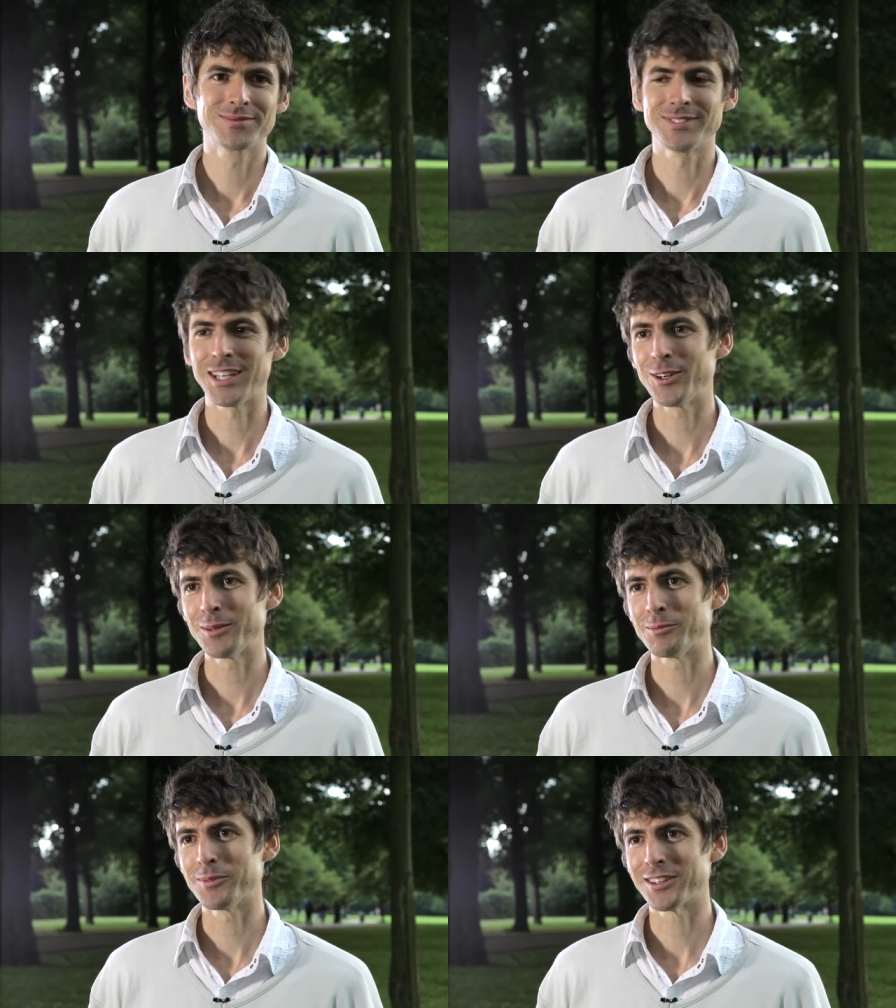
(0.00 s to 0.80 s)
Now
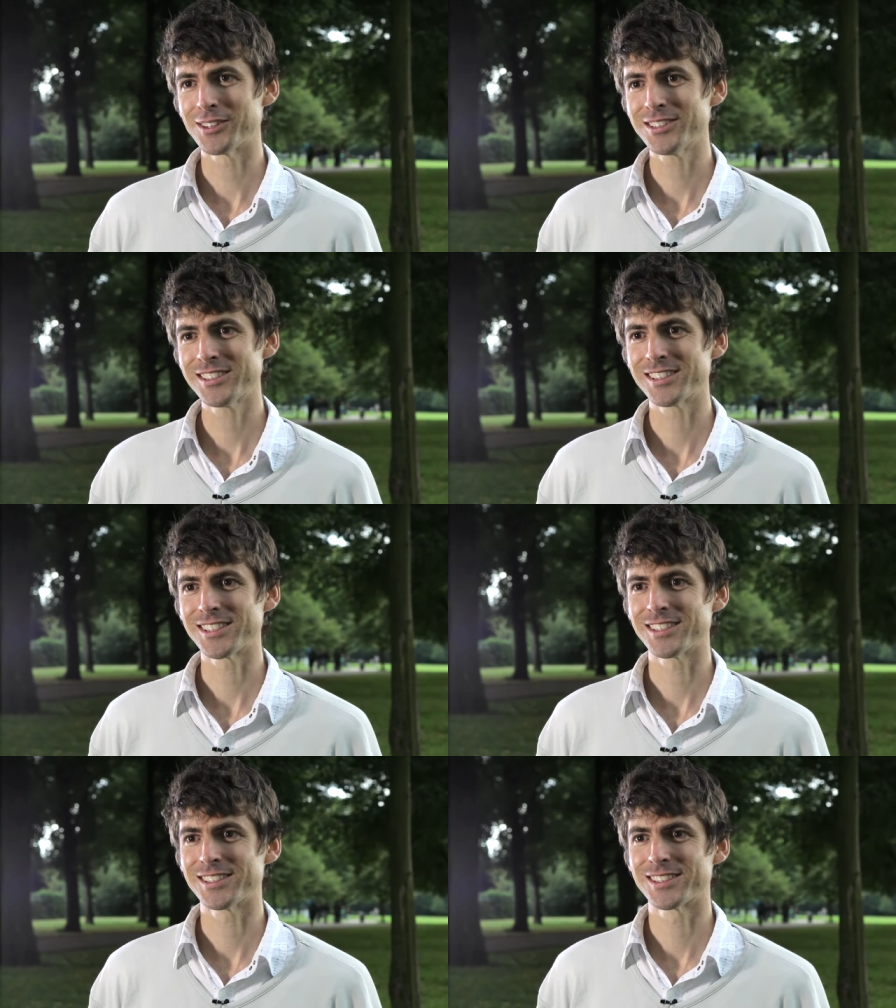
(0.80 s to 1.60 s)
I'm in my 30s
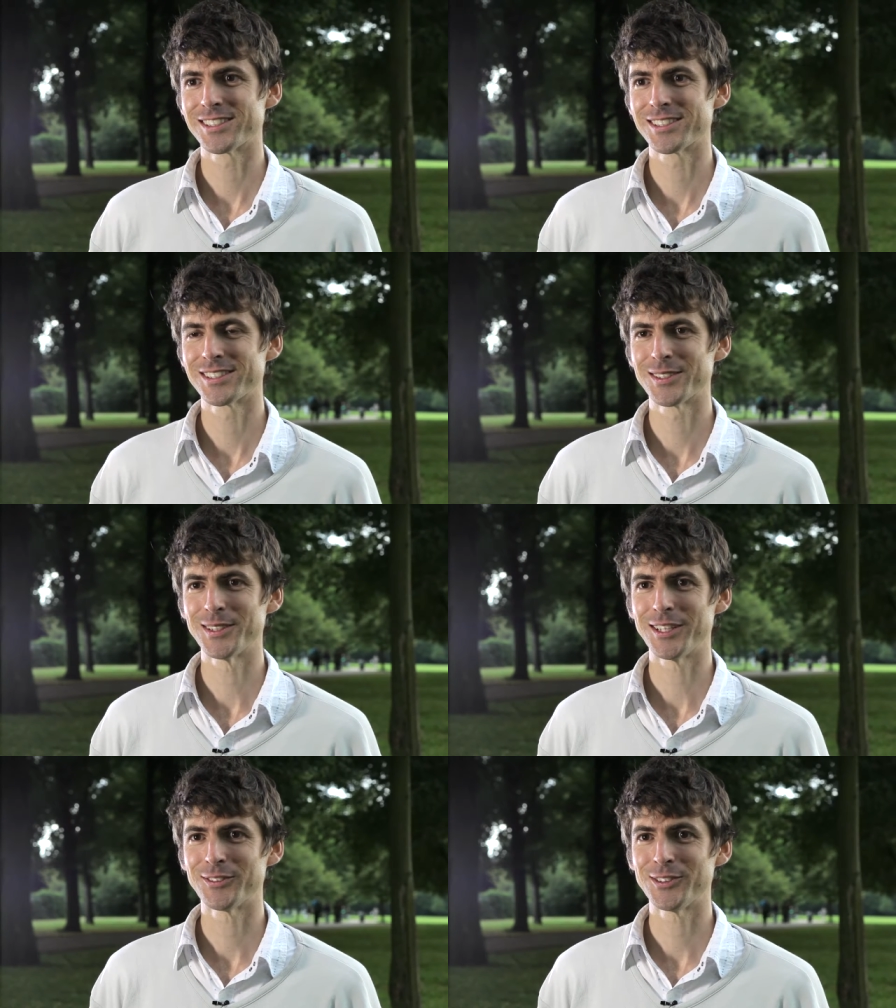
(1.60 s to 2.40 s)
and
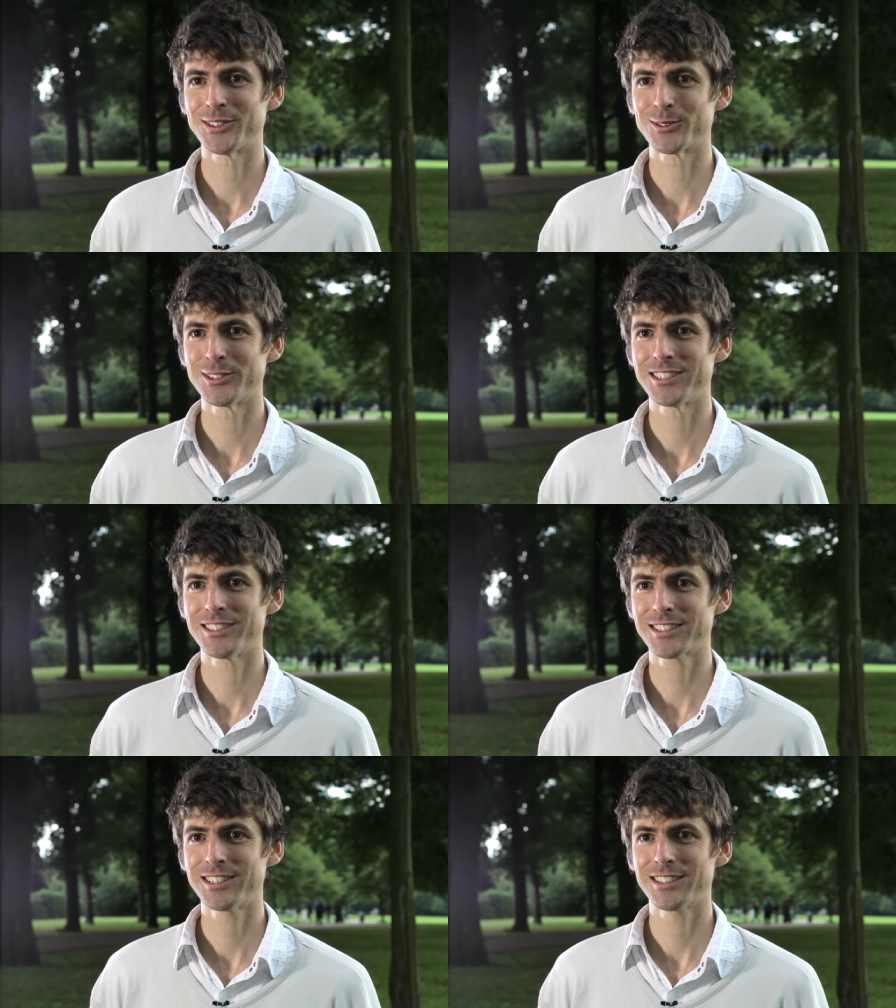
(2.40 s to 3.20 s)
I feel really
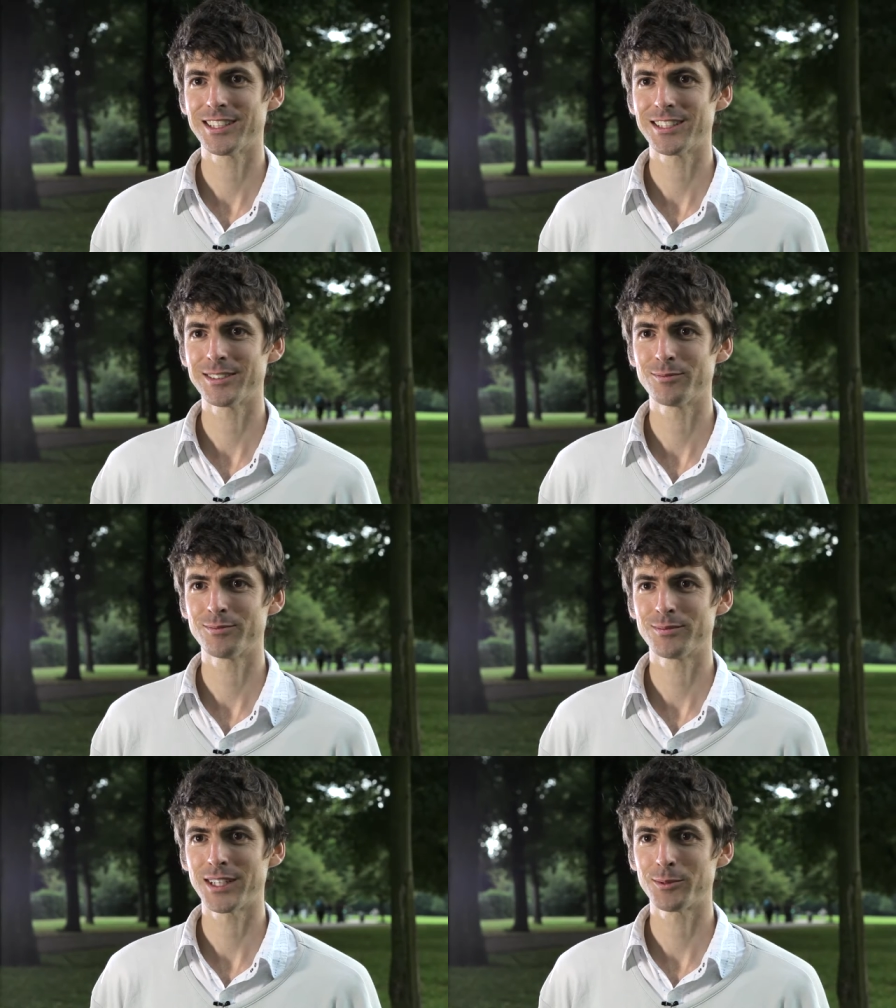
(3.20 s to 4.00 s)
lucky that I'm
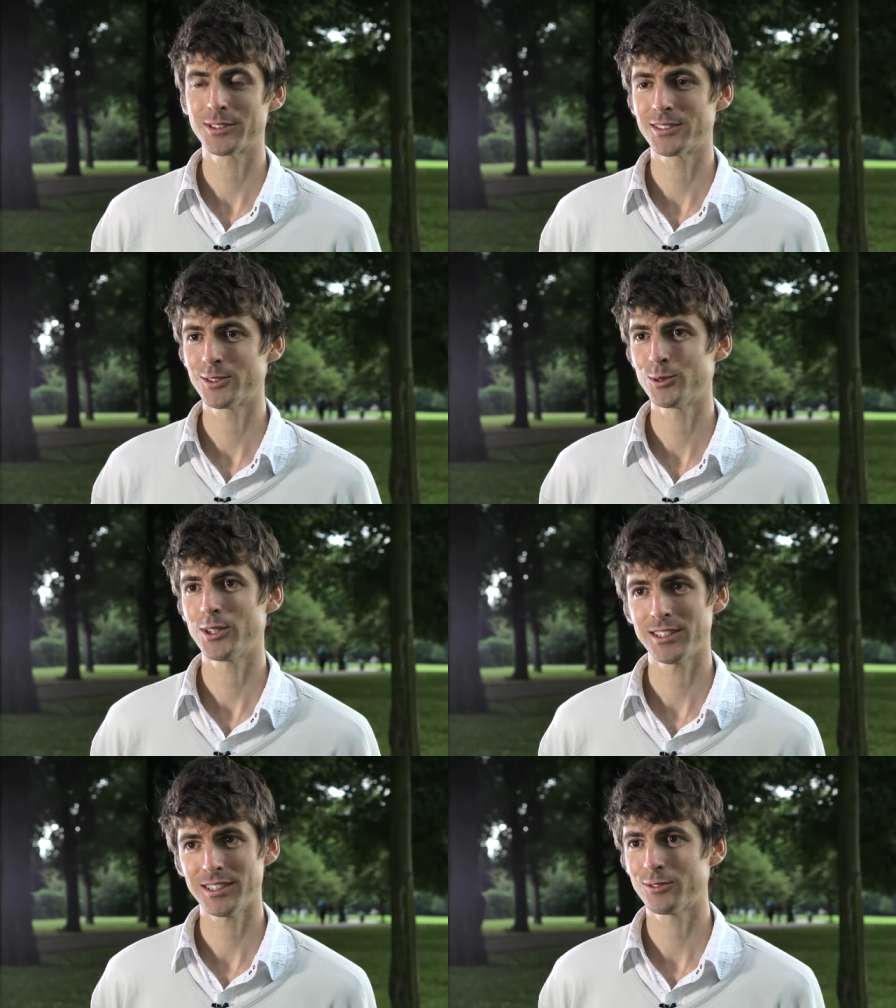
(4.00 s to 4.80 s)
able to do what
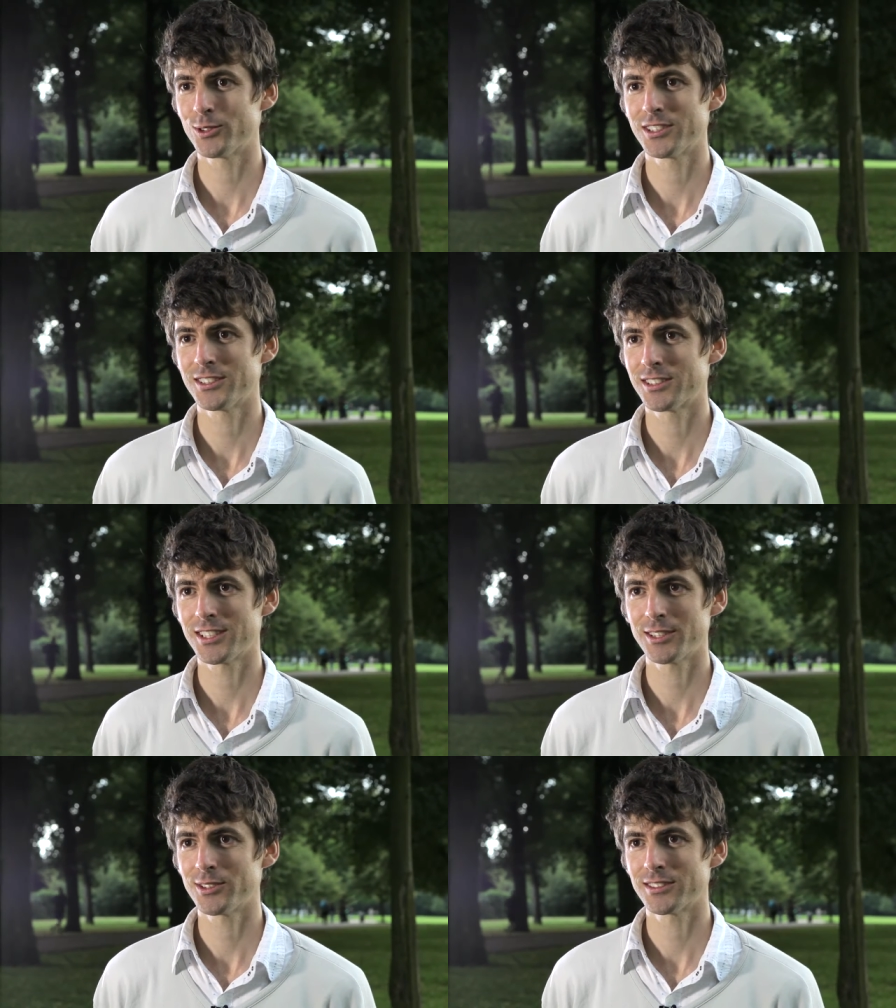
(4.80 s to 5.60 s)
I love, which is
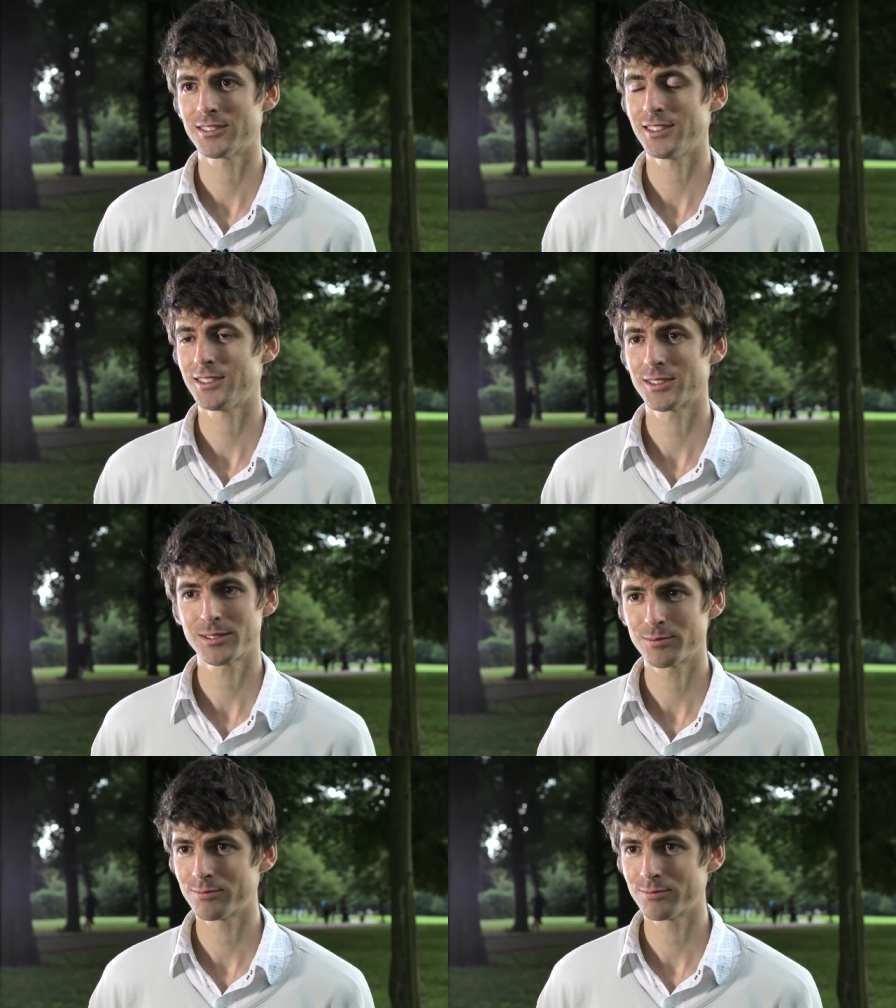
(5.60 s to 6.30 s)
sharing these